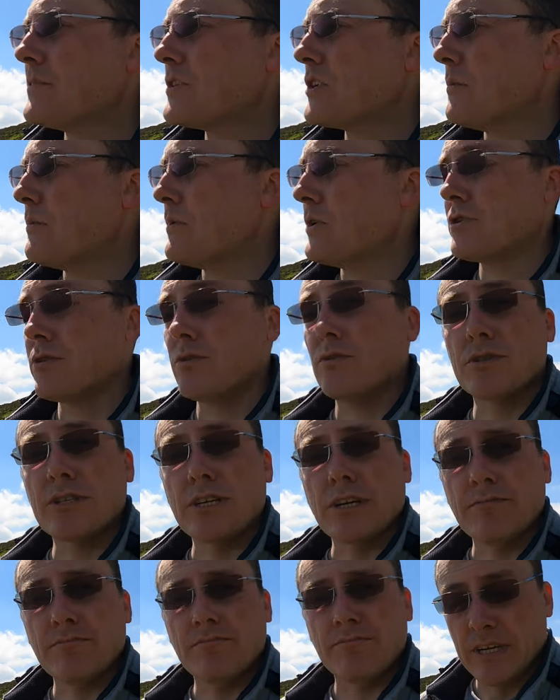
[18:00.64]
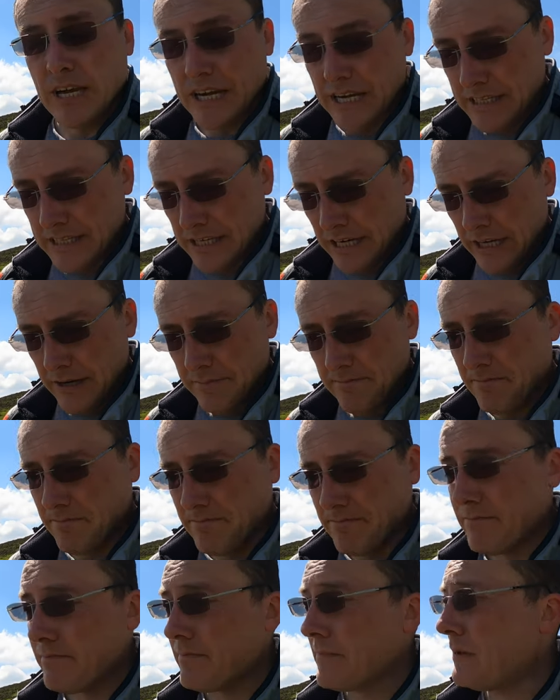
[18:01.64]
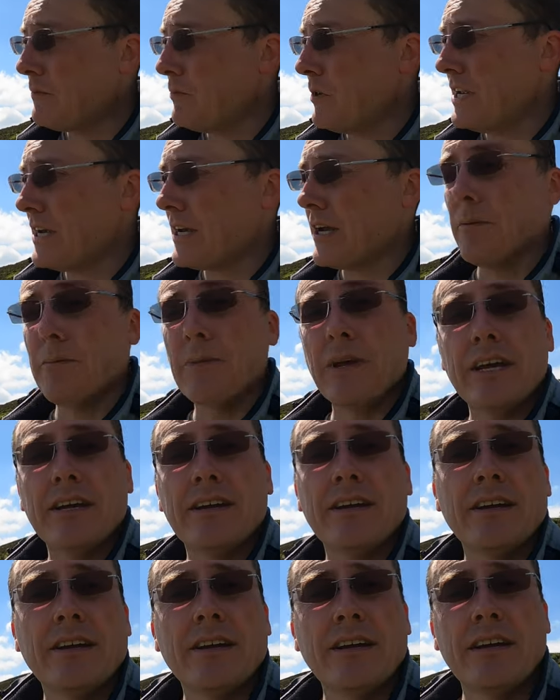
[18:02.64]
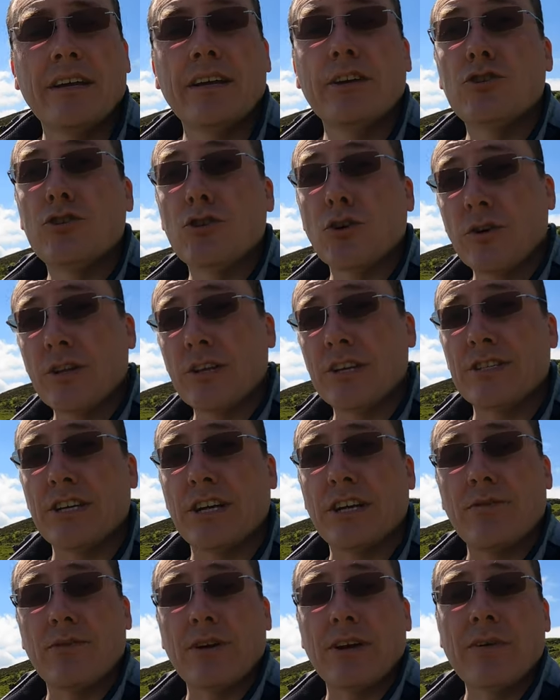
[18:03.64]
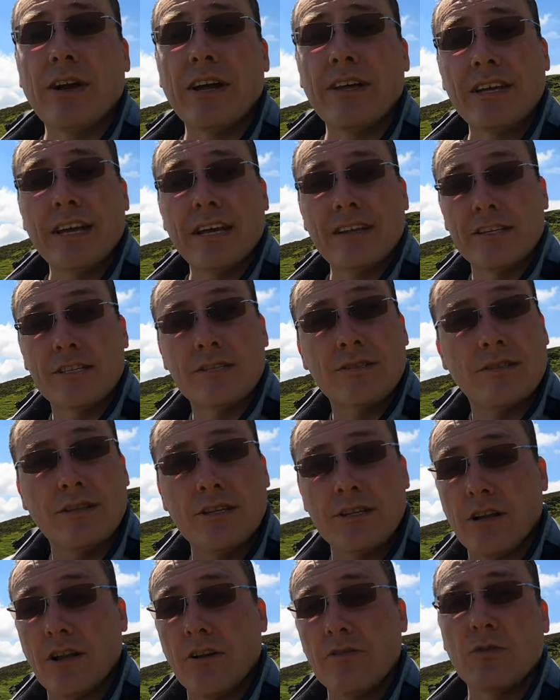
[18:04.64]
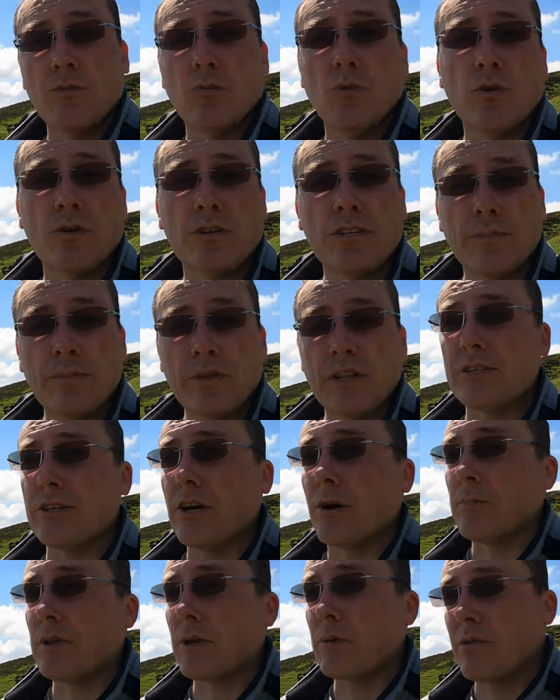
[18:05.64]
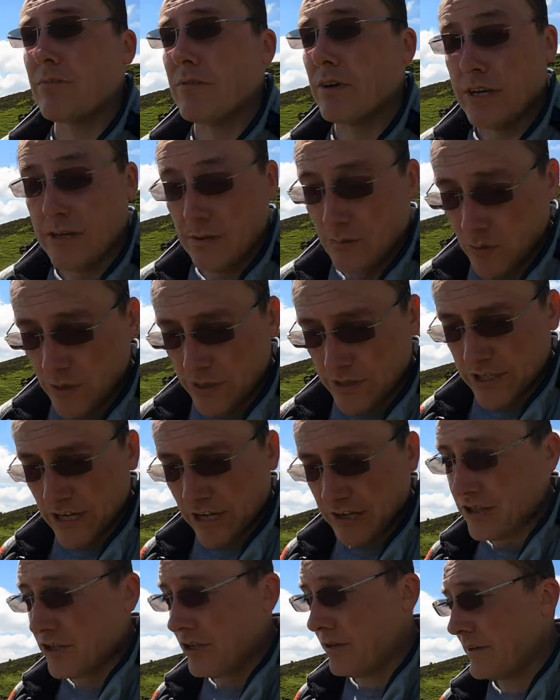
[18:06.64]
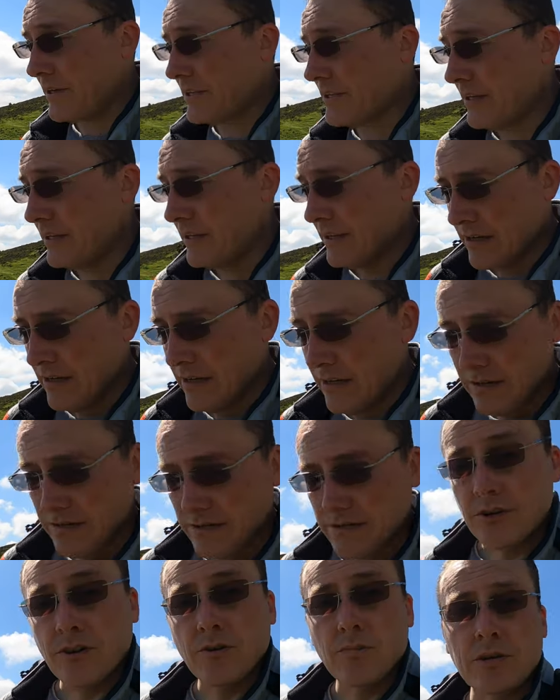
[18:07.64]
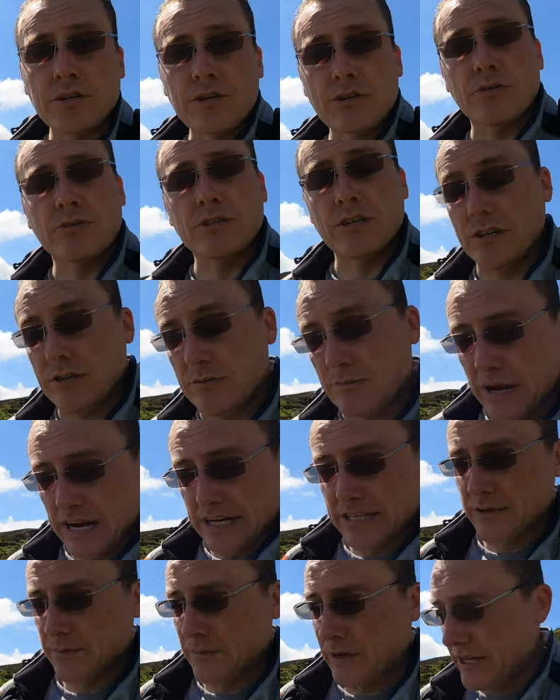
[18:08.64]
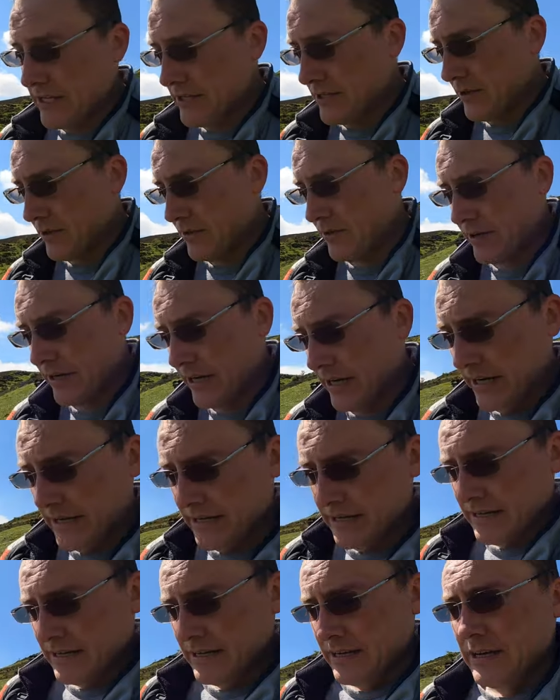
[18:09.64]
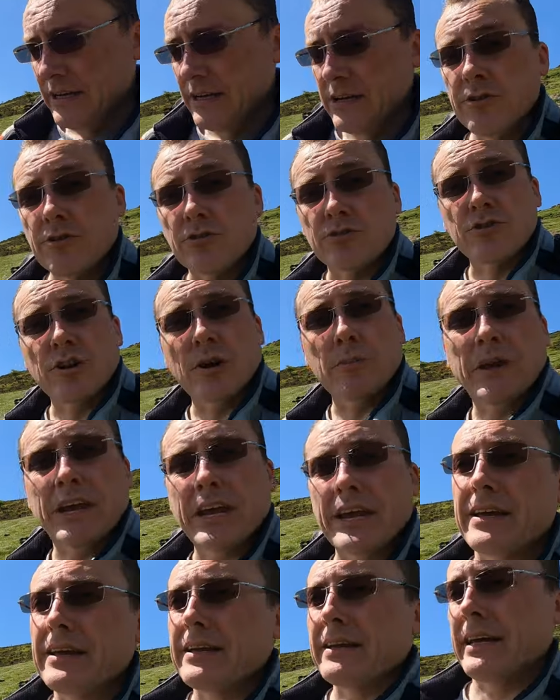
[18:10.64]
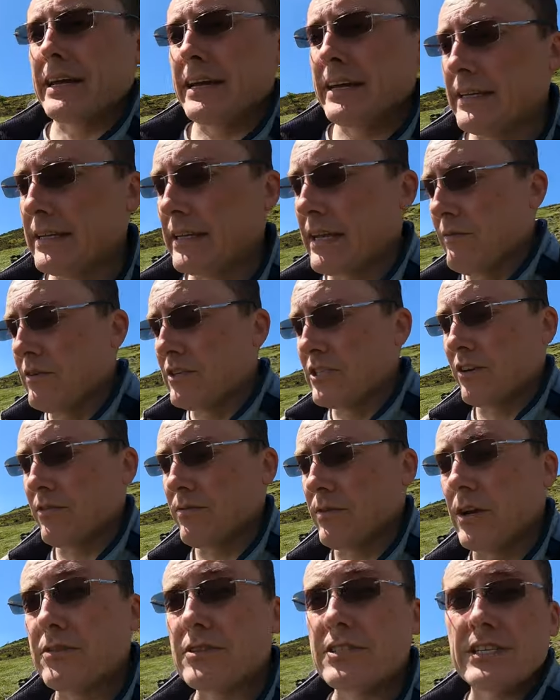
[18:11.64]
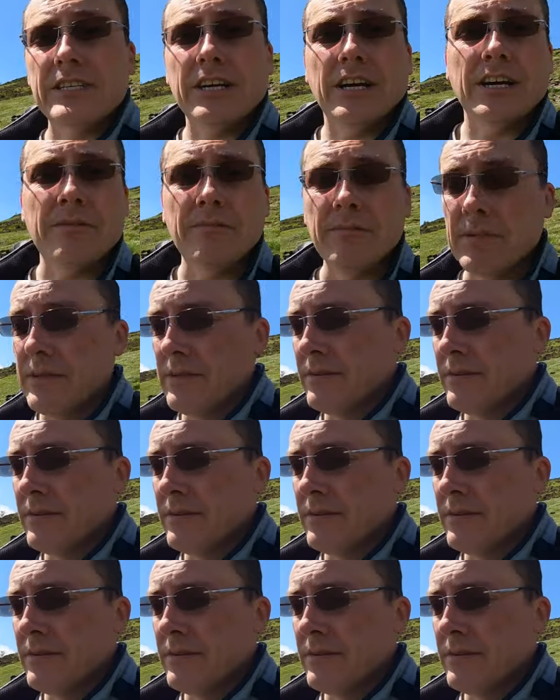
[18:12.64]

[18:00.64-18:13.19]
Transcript: so be sure to take your time when you come here enjoy the scenery around there there's there's loads of walks up at the top there we've only done one section of it so be sure to just maximize your uh, your trip here and give yourself loads of time